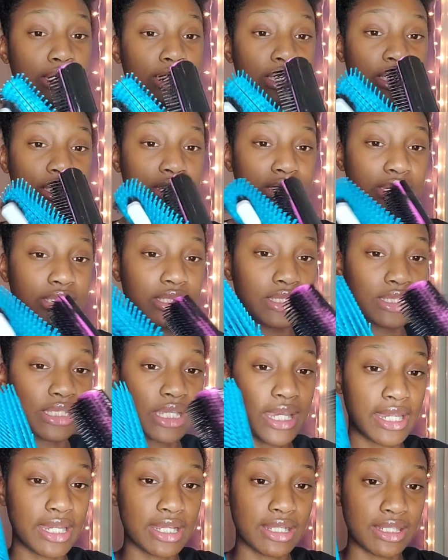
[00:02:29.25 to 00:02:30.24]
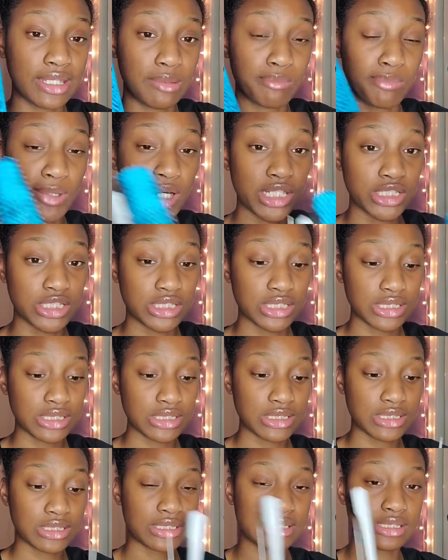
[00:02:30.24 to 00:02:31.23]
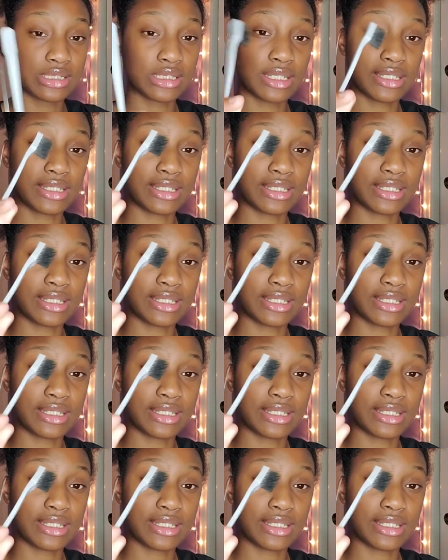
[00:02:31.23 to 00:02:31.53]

this this disangling brushes,